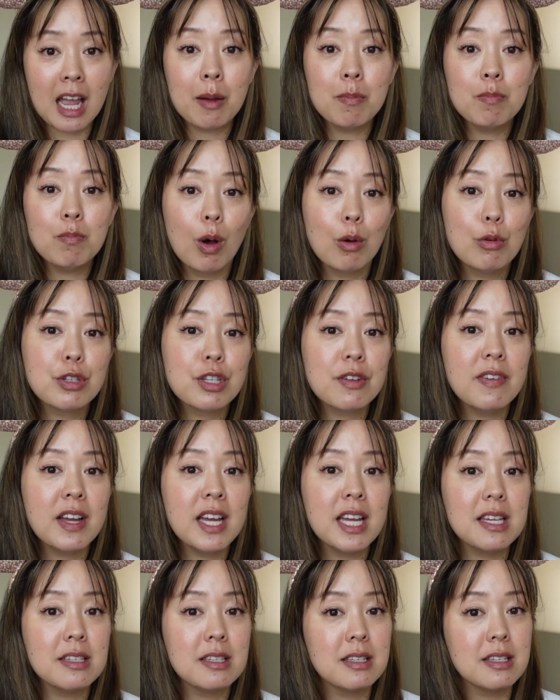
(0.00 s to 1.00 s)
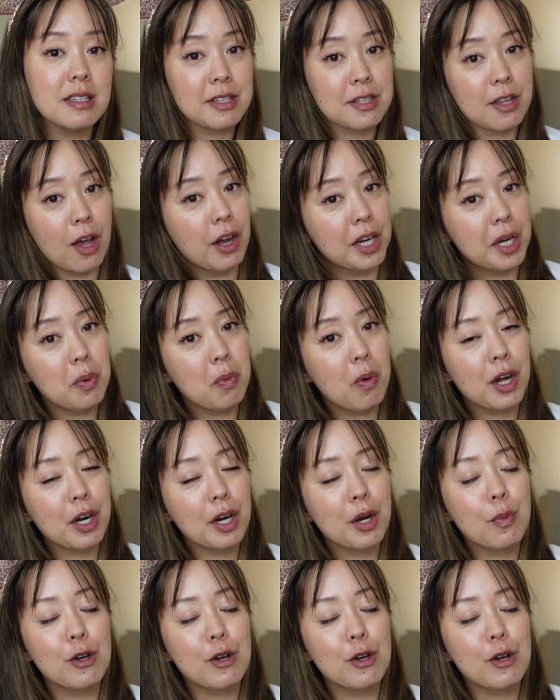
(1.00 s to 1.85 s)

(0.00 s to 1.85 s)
and most of it is Dasani water,